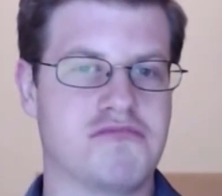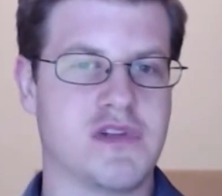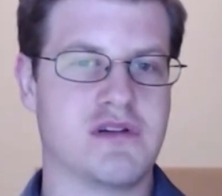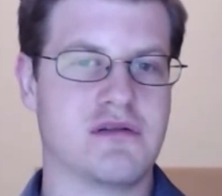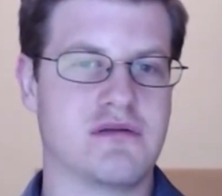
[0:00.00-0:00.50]

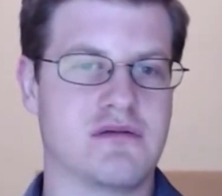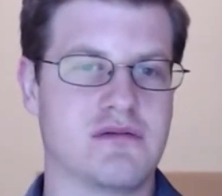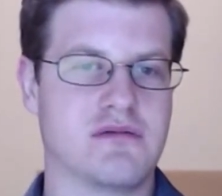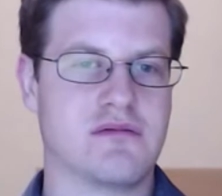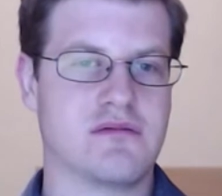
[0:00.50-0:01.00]
And
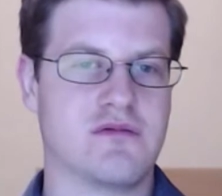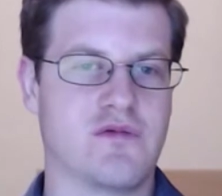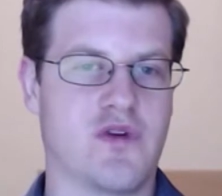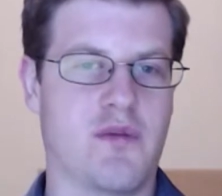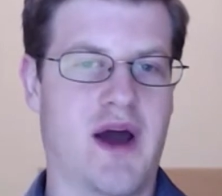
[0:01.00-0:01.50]

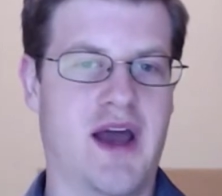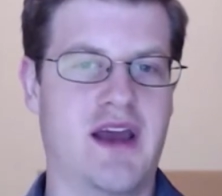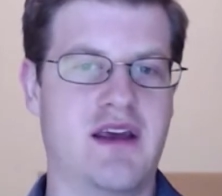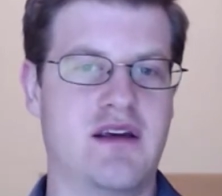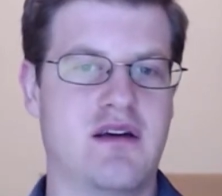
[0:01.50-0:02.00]
for
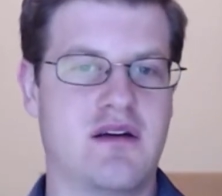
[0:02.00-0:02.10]
my